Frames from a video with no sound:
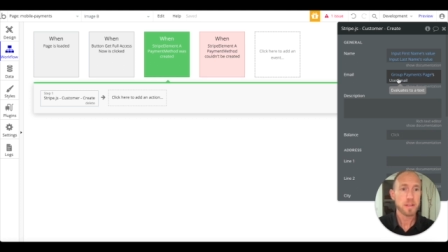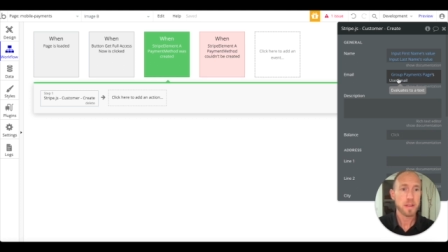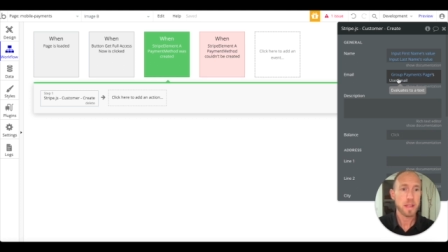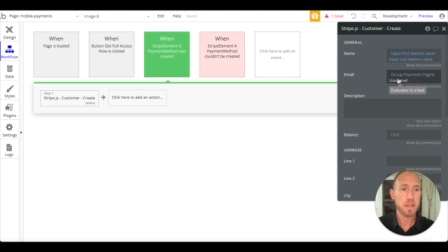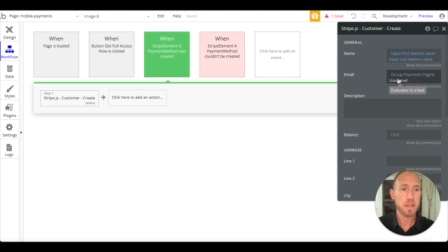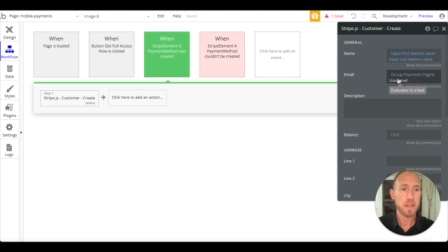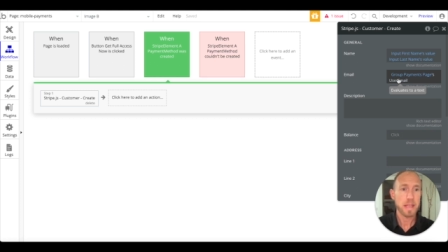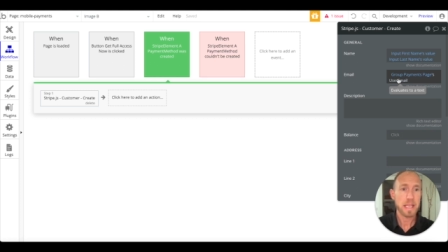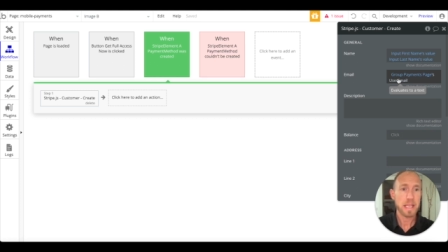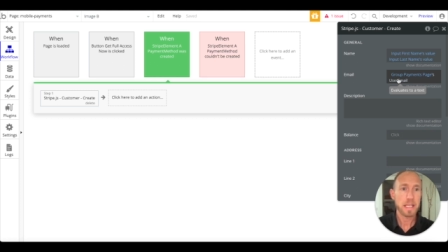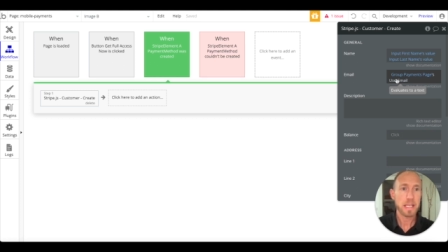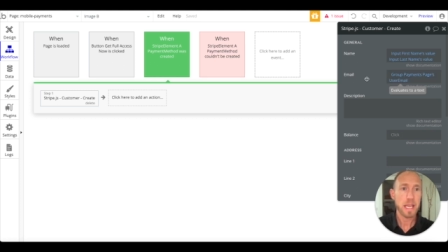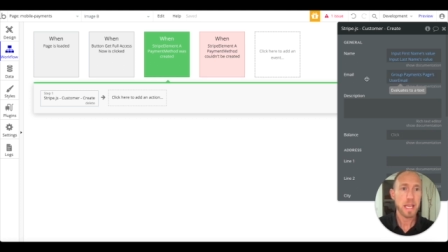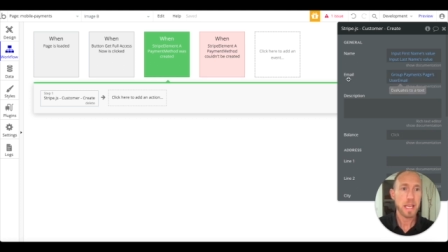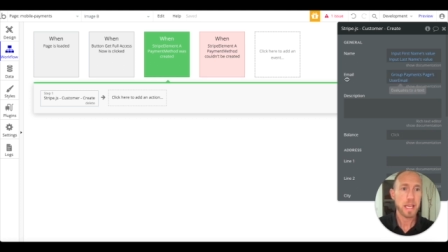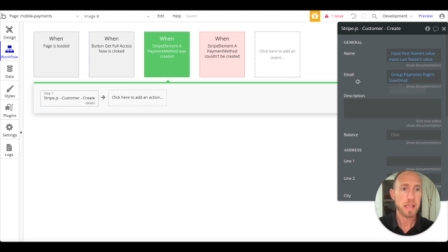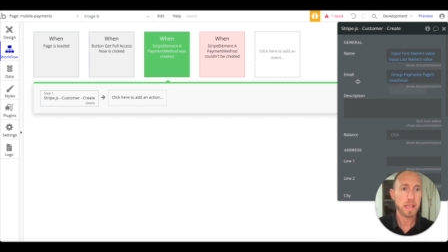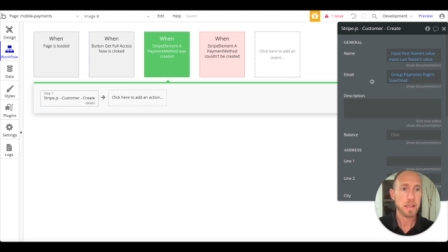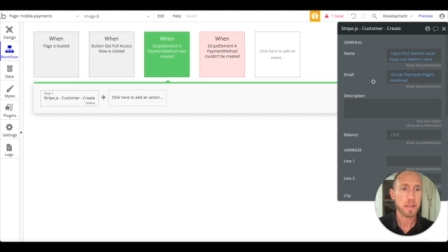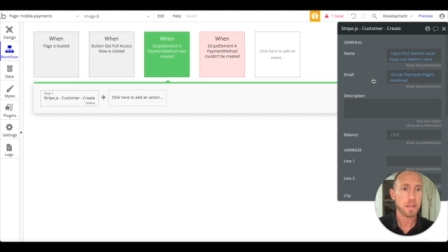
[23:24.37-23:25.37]
then they
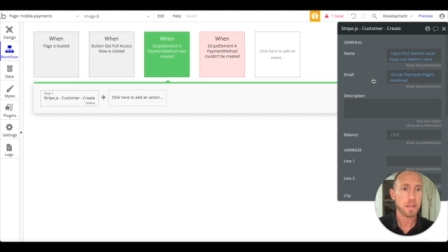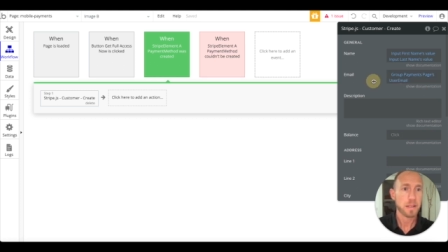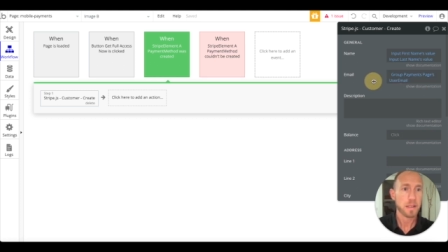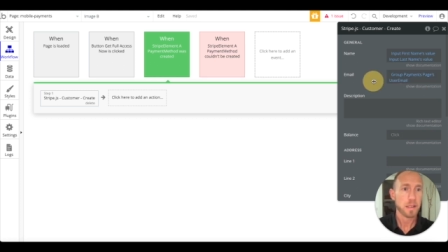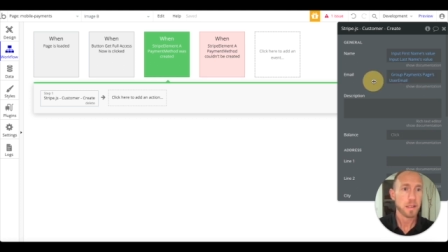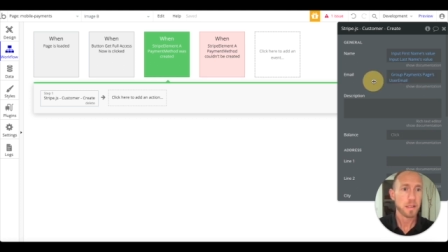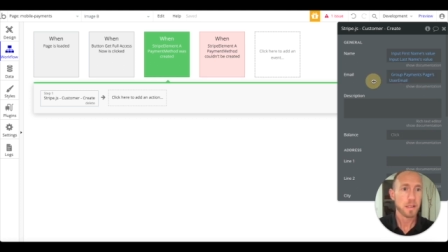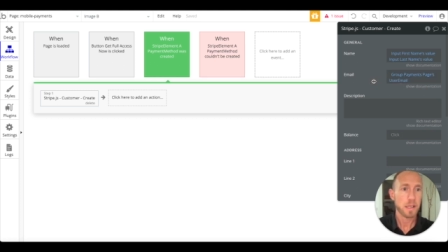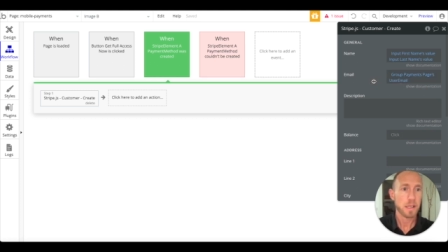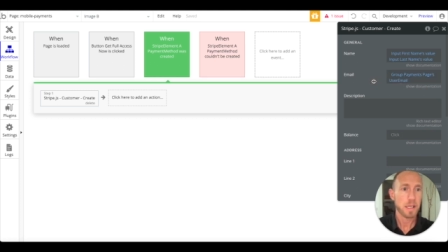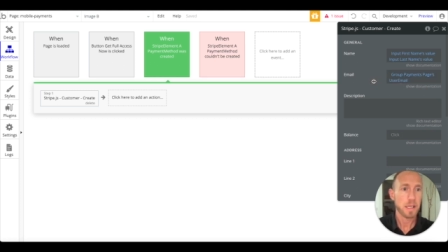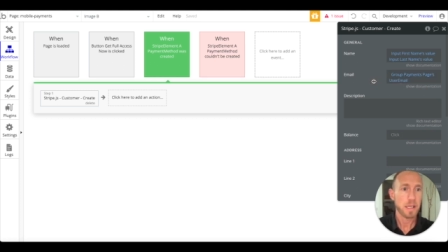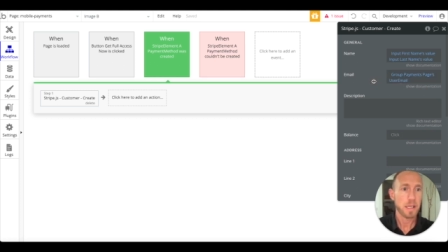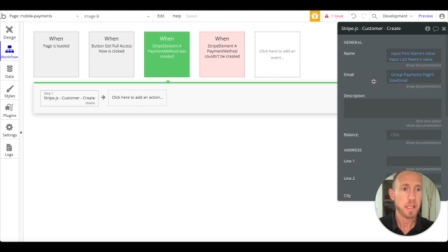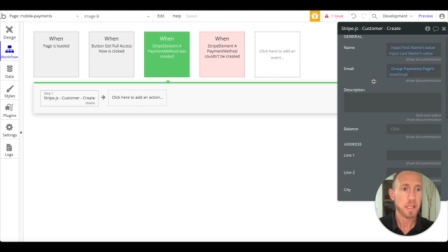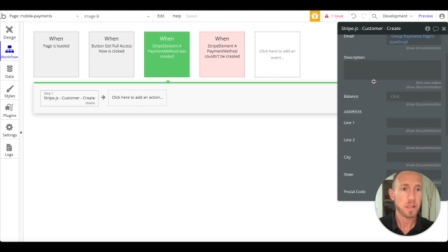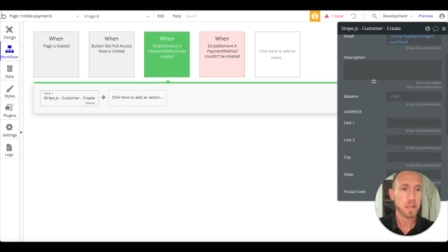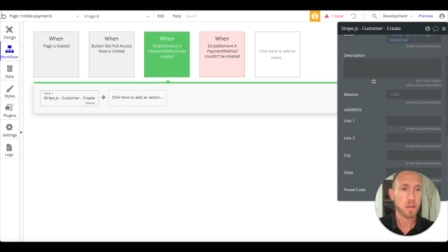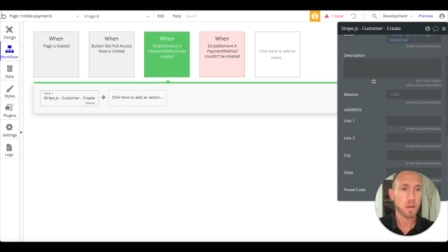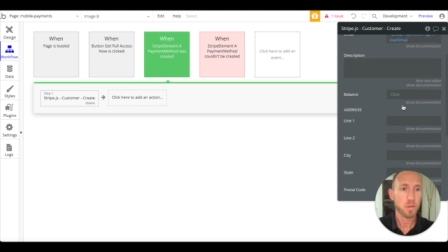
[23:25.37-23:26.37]
can uh,
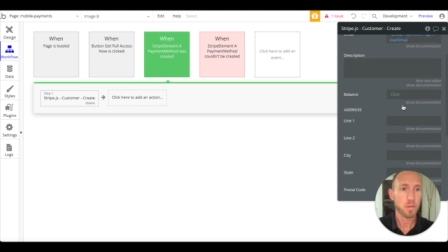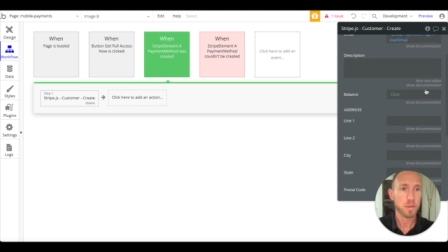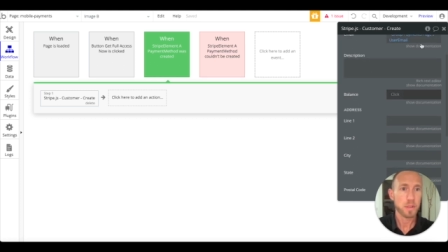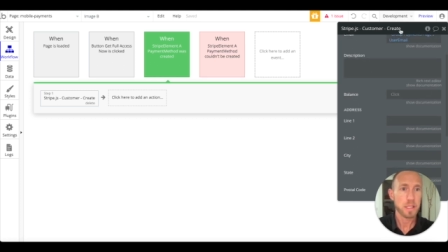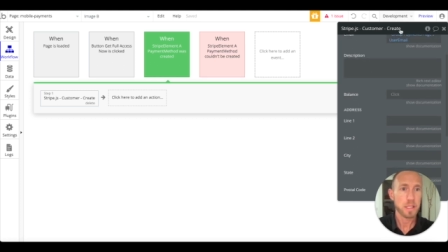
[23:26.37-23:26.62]
you know,